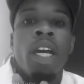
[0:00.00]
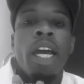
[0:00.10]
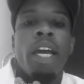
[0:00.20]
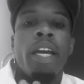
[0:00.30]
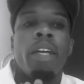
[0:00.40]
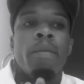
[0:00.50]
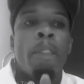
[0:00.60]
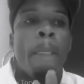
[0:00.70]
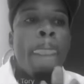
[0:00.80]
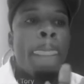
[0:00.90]
And
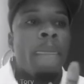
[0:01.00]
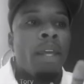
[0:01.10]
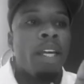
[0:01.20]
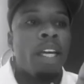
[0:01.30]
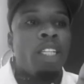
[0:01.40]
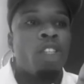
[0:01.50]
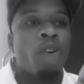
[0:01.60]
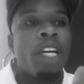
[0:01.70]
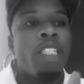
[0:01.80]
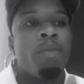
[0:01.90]
it's
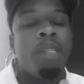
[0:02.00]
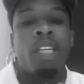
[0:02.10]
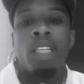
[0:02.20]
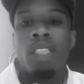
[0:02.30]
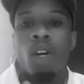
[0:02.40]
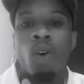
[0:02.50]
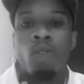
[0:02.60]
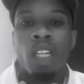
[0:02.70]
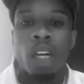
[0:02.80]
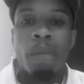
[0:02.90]
crazy because the whole
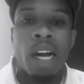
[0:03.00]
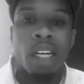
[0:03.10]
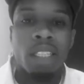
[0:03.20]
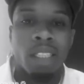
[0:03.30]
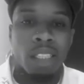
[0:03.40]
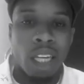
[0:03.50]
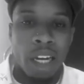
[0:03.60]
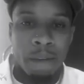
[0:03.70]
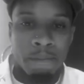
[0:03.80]
thing about it is like,